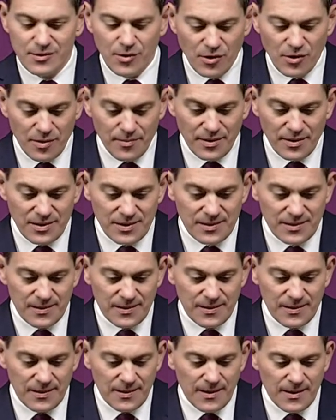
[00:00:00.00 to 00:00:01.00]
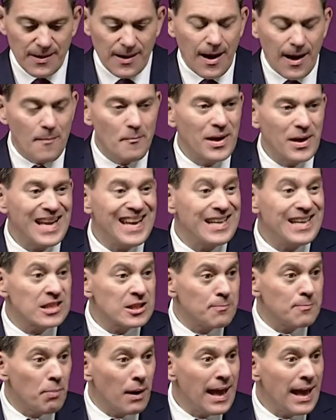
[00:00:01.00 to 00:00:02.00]
documents. But it
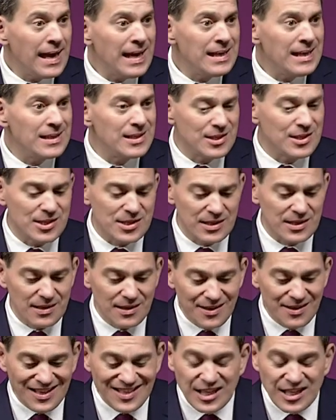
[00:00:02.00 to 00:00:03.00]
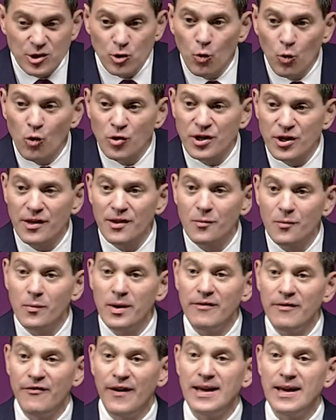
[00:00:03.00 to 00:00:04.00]
explains the disorder that
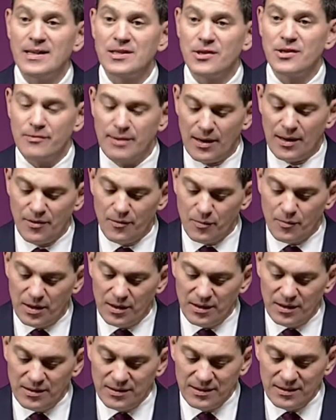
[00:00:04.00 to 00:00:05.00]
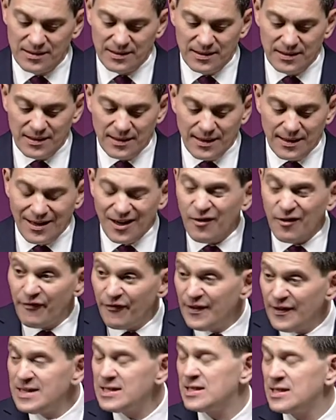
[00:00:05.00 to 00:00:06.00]
we face around the world,
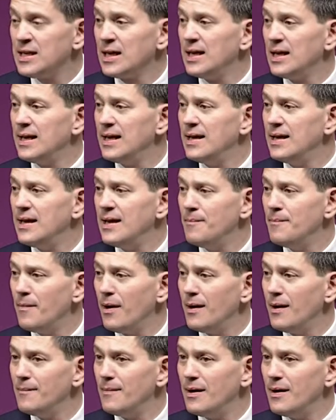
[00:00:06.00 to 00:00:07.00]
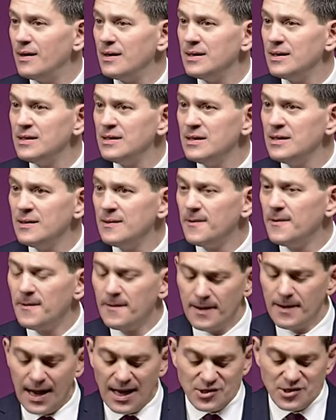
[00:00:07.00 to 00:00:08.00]
convincingly, in my mind,
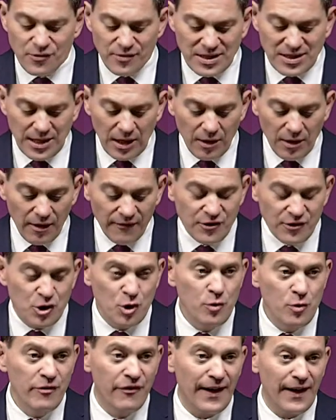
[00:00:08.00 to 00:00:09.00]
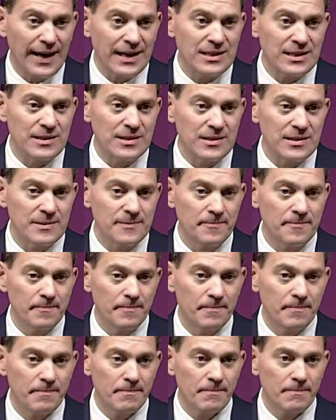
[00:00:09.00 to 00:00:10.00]
as a result of two factors.
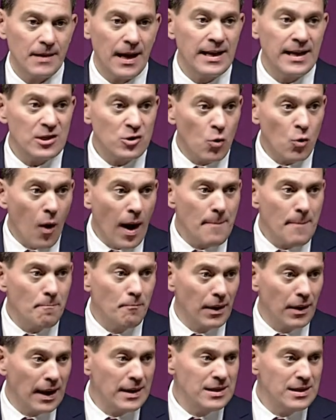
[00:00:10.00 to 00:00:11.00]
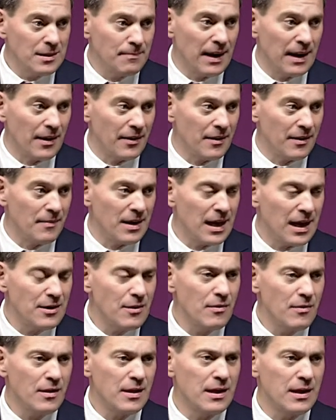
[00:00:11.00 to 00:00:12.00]
And it's quite blunt about them, and I
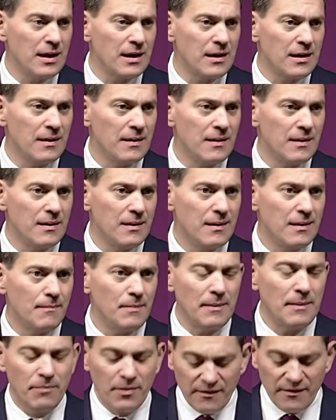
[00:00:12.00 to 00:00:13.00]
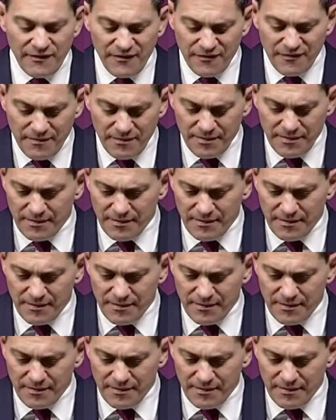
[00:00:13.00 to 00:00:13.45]
don't think people have